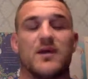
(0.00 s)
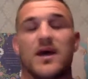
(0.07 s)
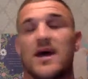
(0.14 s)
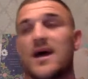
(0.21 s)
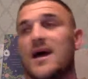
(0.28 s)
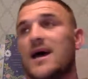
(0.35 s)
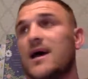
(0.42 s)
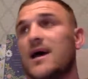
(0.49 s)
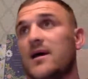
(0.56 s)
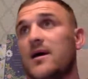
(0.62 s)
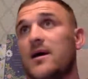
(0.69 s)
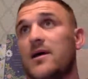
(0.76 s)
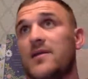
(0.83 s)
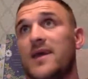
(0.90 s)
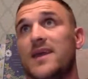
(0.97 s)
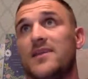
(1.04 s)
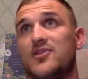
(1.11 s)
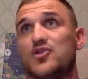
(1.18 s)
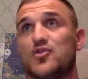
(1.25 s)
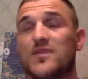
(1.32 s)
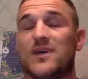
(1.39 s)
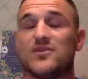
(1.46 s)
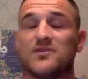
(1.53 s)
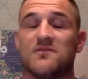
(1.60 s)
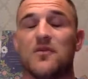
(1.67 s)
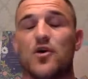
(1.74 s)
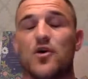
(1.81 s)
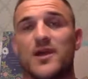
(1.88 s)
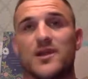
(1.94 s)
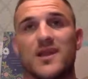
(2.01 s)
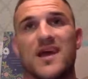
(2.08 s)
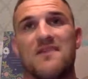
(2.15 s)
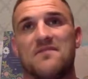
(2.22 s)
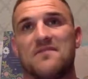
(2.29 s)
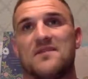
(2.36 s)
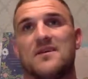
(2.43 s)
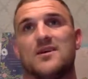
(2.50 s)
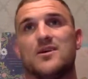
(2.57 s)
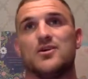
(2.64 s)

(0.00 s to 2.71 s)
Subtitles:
At the end of 2014, left,